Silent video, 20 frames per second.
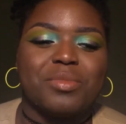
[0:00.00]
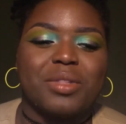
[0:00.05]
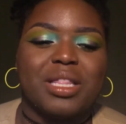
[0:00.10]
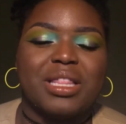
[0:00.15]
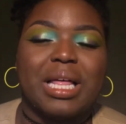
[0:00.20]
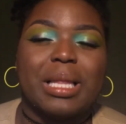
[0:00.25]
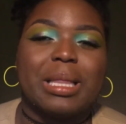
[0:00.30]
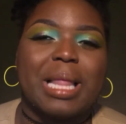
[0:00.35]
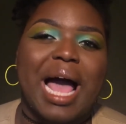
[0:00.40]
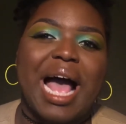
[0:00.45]

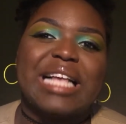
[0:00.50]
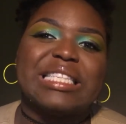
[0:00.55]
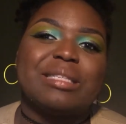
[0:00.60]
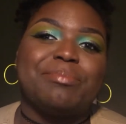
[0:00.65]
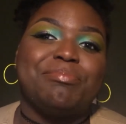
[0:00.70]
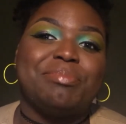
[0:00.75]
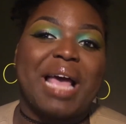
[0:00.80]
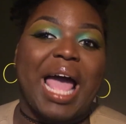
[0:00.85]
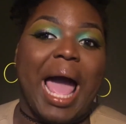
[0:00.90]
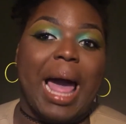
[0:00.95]
The
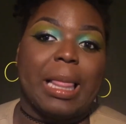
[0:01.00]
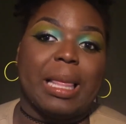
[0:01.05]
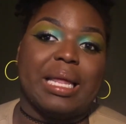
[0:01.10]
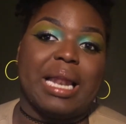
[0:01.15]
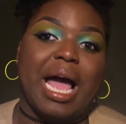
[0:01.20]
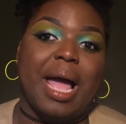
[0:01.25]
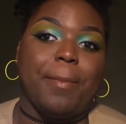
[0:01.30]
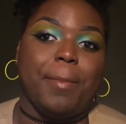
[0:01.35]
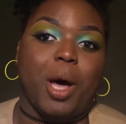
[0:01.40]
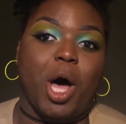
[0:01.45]
last palette
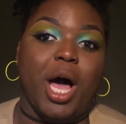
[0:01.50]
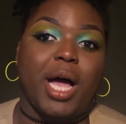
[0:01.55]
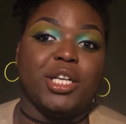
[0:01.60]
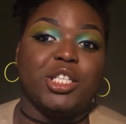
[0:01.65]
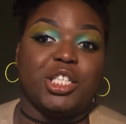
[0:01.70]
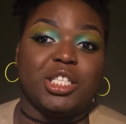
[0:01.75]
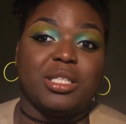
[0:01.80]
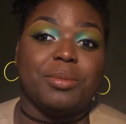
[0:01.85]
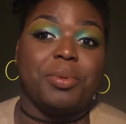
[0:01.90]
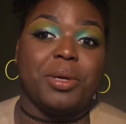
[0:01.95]
I bought,
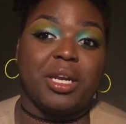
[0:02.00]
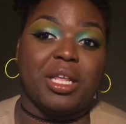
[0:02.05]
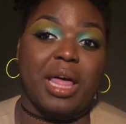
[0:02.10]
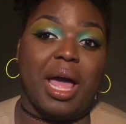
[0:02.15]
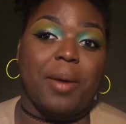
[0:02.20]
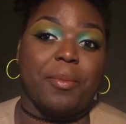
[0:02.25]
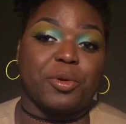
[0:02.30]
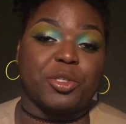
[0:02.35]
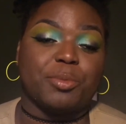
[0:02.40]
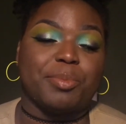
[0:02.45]
just to put it
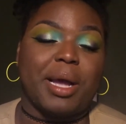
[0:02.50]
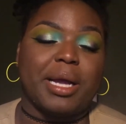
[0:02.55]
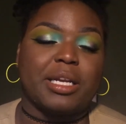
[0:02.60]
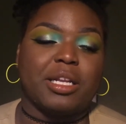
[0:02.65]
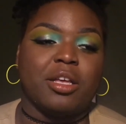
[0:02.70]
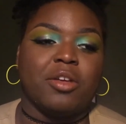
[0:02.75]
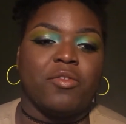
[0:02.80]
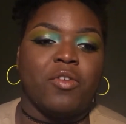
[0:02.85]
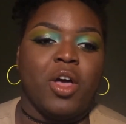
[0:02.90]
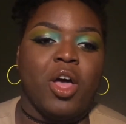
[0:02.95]
in
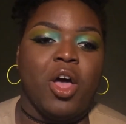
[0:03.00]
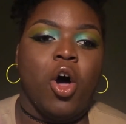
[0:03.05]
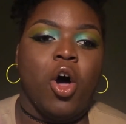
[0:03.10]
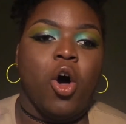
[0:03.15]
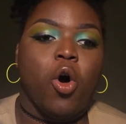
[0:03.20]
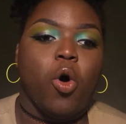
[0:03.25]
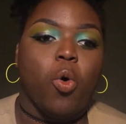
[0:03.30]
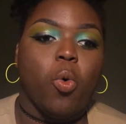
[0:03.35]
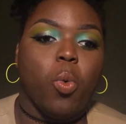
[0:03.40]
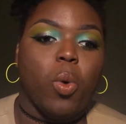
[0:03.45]
perspective,
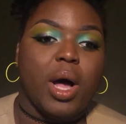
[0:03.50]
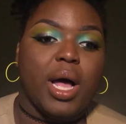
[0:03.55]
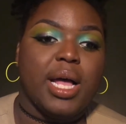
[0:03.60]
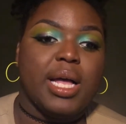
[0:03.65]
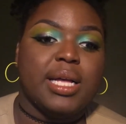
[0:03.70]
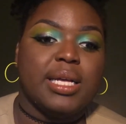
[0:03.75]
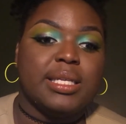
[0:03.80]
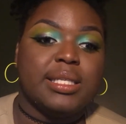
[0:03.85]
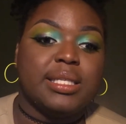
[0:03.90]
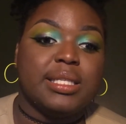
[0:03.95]

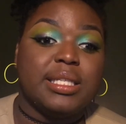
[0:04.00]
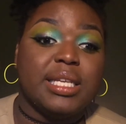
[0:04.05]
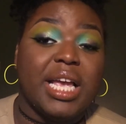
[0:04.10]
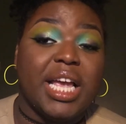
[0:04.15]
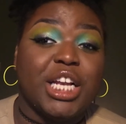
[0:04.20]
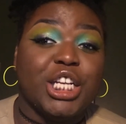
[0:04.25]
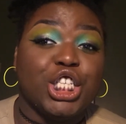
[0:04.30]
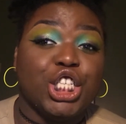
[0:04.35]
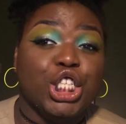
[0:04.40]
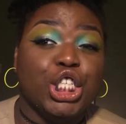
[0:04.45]
was
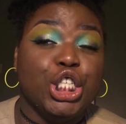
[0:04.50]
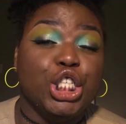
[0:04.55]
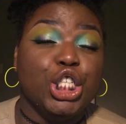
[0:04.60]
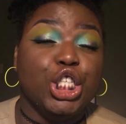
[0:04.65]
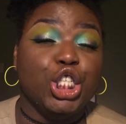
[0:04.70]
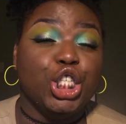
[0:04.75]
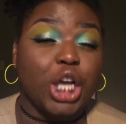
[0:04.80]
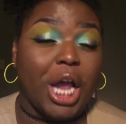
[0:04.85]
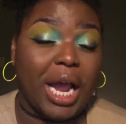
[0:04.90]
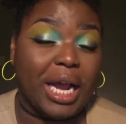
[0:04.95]
in
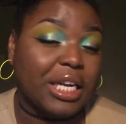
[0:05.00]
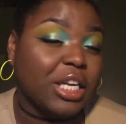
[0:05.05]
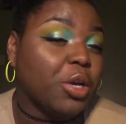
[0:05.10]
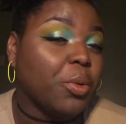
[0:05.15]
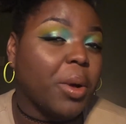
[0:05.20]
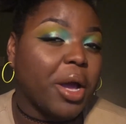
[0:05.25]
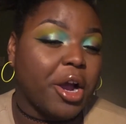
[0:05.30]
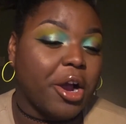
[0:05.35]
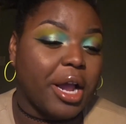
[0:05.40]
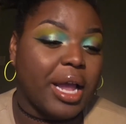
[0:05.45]

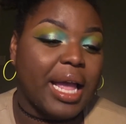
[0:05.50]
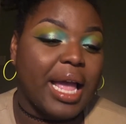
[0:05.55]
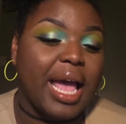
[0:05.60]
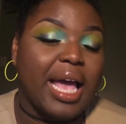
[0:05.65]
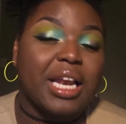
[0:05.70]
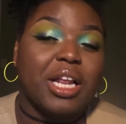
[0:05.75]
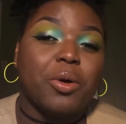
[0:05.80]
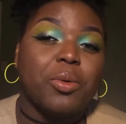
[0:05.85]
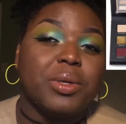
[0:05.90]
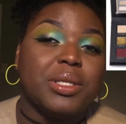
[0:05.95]
January,
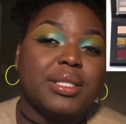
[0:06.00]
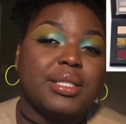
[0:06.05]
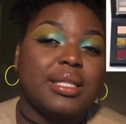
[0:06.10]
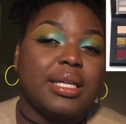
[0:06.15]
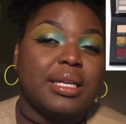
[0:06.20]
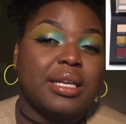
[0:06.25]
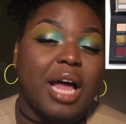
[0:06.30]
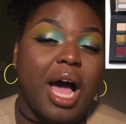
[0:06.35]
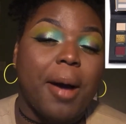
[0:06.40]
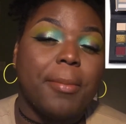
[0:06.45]
and it was the
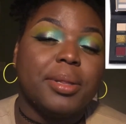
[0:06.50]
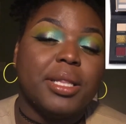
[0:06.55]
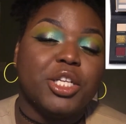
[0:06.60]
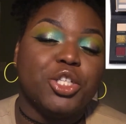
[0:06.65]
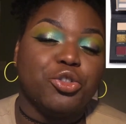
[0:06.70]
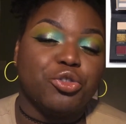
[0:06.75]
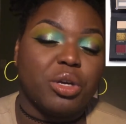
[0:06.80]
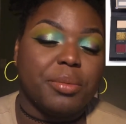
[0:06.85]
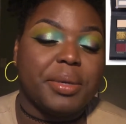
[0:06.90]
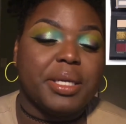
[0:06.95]
Nabla
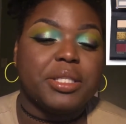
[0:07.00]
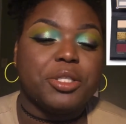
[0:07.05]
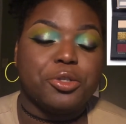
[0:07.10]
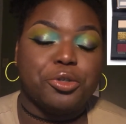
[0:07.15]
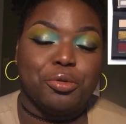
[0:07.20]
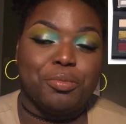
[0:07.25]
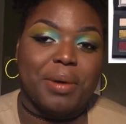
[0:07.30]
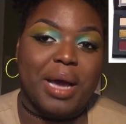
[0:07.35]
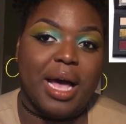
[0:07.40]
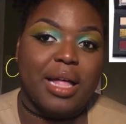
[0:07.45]
Dreamy
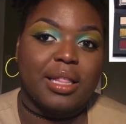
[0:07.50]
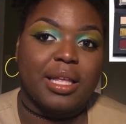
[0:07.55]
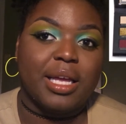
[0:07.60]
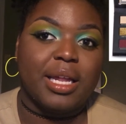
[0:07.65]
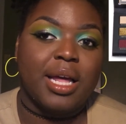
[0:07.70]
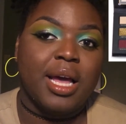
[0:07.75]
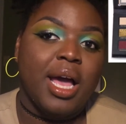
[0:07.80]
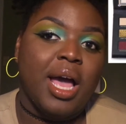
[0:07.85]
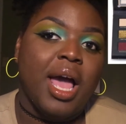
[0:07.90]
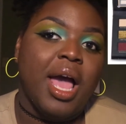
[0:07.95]
2 palette,
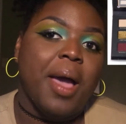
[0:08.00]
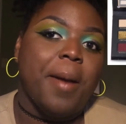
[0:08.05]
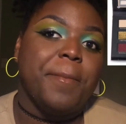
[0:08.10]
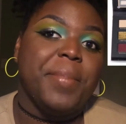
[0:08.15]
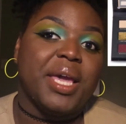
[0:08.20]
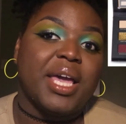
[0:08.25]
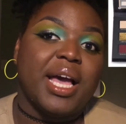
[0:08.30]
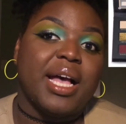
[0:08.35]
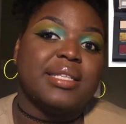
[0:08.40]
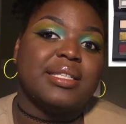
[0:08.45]

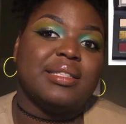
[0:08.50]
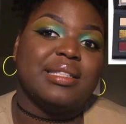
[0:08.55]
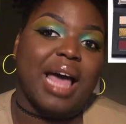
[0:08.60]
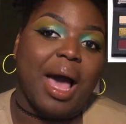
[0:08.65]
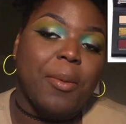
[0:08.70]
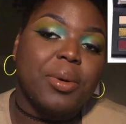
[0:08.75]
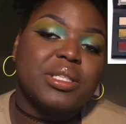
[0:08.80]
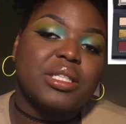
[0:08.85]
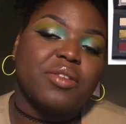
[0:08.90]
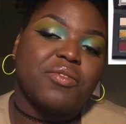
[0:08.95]
because
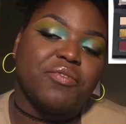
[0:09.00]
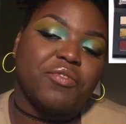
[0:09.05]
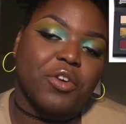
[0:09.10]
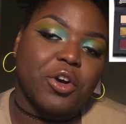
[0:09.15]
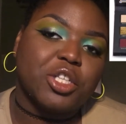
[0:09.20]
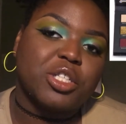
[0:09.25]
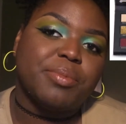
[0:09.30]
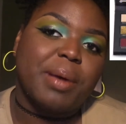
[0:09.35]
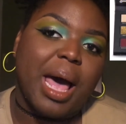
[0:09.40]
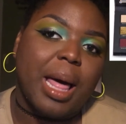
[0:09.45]
that was the
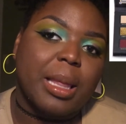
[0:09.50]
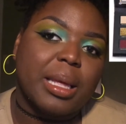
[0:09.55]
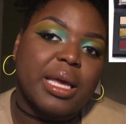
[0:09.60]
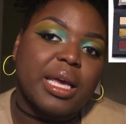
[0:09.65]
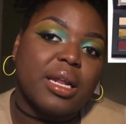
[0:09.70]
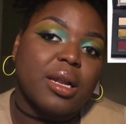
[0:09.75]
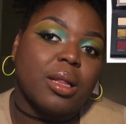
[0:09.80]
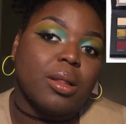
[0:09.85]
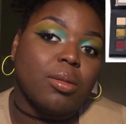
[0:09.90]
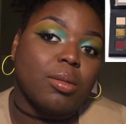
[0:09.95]
first palette
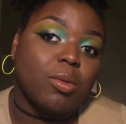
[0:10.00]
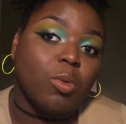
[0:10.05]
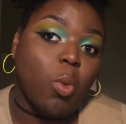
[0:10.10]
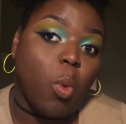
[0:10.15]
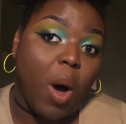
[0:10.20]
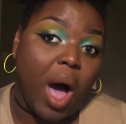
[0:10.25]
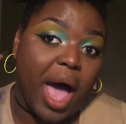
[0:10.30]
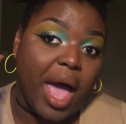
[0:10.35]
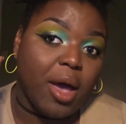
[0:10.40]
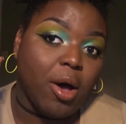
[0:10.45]
in a
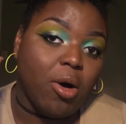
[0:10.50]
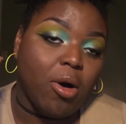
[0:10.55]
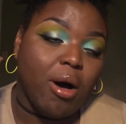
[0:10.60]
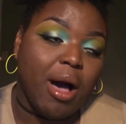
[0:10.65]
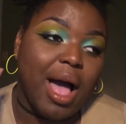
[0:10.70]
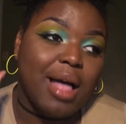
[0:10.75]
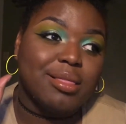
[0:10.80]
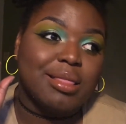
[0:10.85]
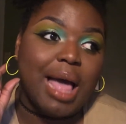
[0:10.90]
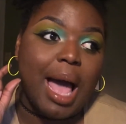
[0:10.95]
while
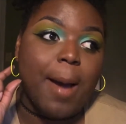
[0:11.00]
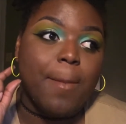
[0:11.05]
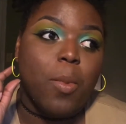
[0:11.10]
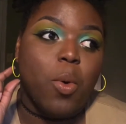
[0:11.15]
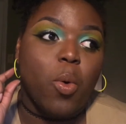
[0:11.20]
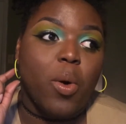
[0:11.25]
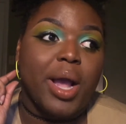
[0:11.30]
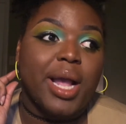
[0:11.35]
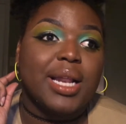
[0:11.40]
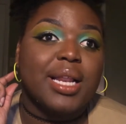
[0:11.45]
at that
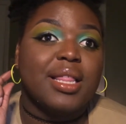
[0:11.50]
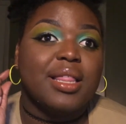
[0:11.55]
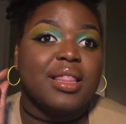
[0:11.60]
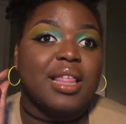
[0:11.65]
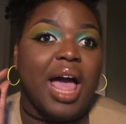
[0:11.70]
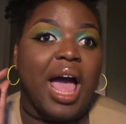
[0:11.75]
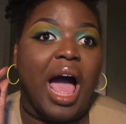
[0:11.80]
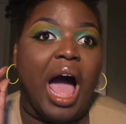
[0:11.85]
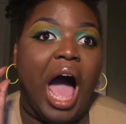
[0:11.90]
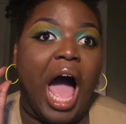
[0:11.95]
point
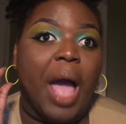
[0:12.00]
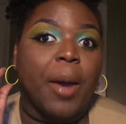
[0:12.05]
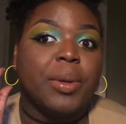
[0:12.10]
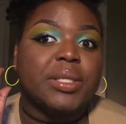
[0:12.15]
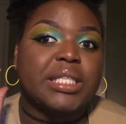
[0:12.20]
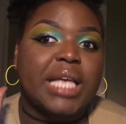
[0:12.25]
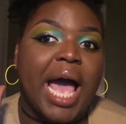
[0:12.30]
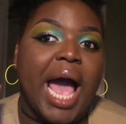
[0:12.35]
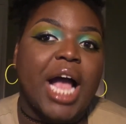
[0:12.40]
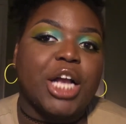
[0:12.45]
that I
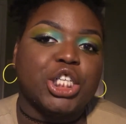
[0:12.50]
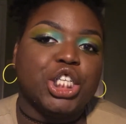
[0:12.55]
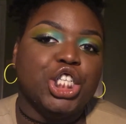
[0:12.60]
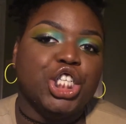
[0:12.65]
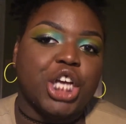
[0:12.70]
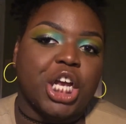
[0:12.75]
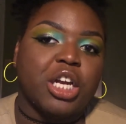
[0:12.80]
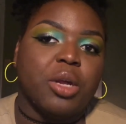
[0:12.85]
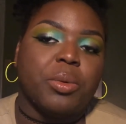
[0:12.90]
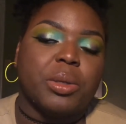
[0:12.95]
was actually
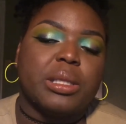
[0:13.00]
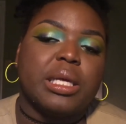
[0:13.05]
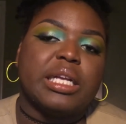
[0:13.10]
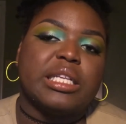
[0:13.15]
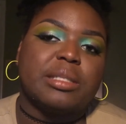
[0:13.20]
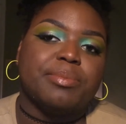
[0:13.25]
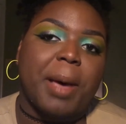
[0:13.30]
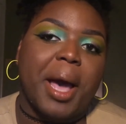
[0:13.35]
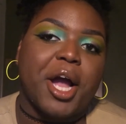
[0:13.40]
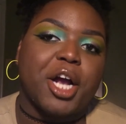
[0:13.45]
genuinely
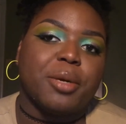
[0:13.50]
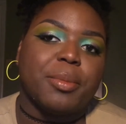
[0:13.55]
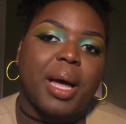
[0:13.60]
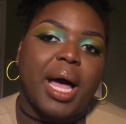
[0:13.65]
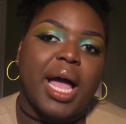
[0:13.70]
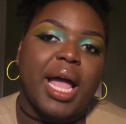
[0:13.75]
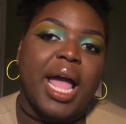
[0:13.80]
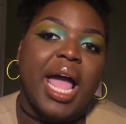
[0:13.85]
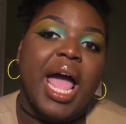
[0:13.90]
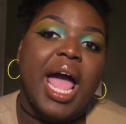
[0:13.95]
inspired
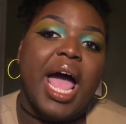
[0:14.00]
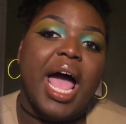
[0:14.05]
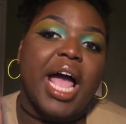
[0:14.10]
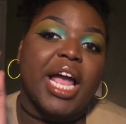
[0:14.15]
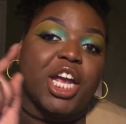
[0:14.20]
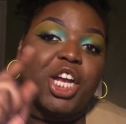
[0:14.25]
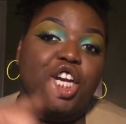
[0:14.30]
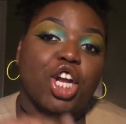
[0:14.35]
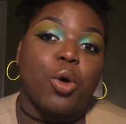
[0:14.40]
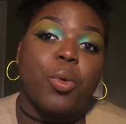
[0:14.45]
by.
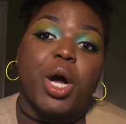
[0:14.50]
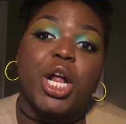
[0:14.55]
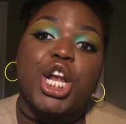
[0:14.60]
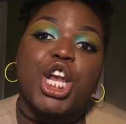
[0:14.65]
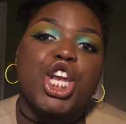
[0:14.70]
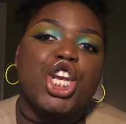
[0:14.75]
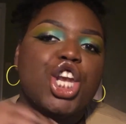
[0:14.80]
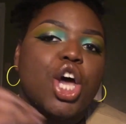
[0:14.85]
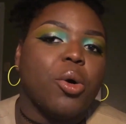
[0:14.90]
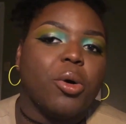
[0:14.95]
And you know
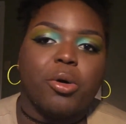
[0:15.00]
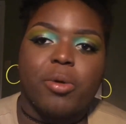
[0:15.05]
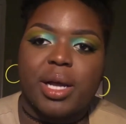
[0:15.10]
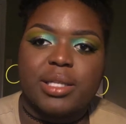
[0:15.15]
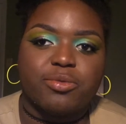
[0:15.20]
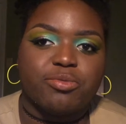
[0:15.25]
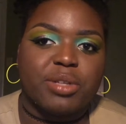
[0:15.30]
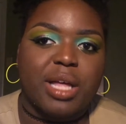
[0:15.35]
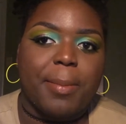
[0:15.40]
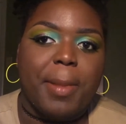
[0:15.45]
what? No
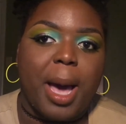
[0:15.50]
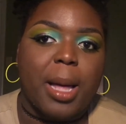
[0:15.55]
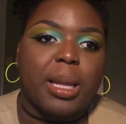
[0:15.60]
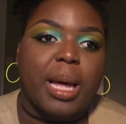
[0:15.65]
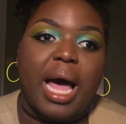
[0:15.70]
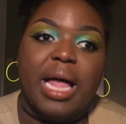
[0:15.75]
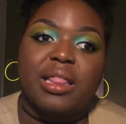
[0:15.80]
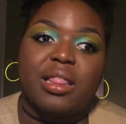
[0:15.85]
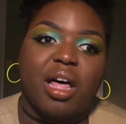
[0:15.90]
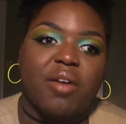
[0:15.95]
regrets for that palette.
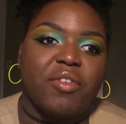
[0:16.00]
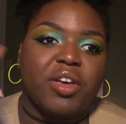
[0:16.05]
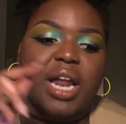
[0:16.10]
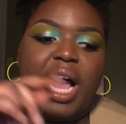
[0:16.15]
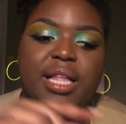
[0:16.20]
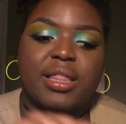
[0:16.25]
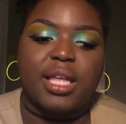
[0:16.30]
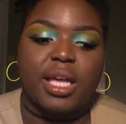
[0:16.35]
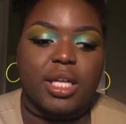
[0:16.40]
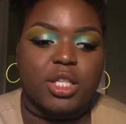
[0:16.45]
I love it.
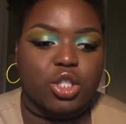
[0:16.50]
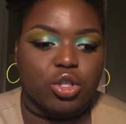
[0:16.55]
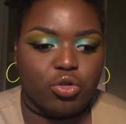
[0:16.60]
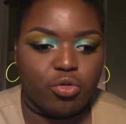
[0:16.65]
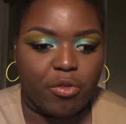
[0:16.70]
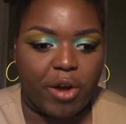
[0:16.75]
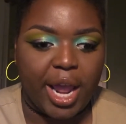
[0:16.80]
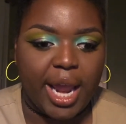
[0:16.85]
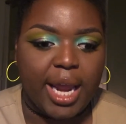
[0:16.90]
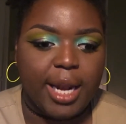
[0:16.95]
I think it's
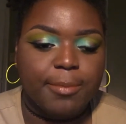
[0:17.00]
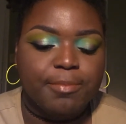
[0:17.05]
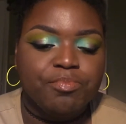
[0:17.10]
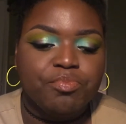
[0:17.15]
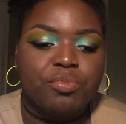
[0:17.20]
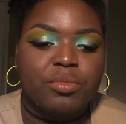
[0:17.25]
great.